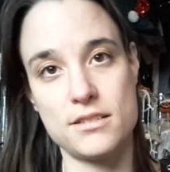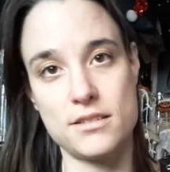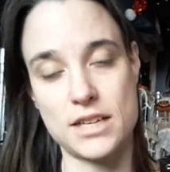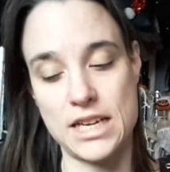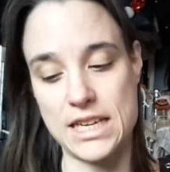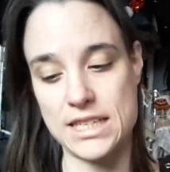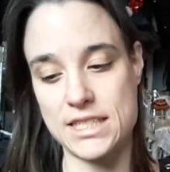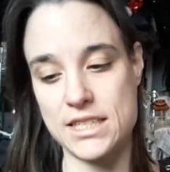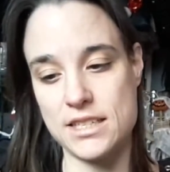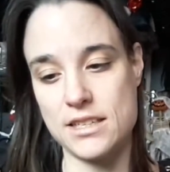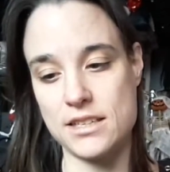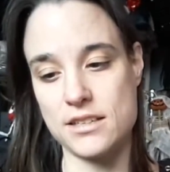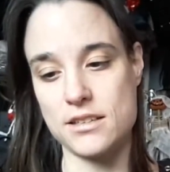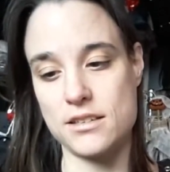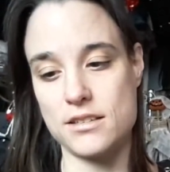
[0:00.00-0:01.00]

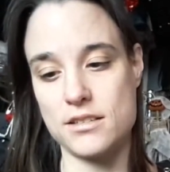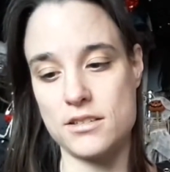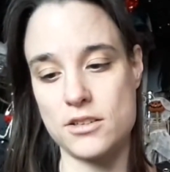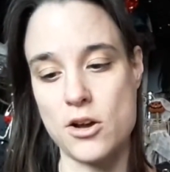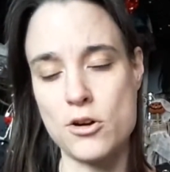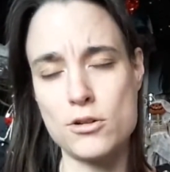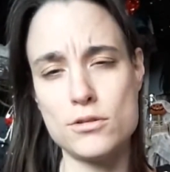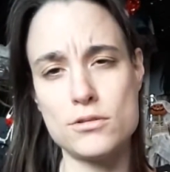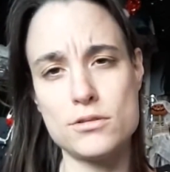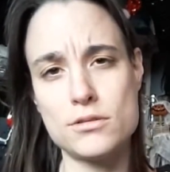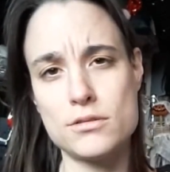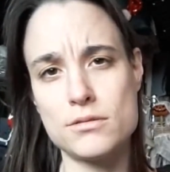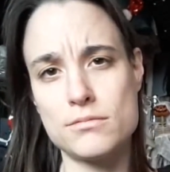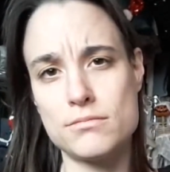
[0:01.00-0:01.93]
collecting skulls,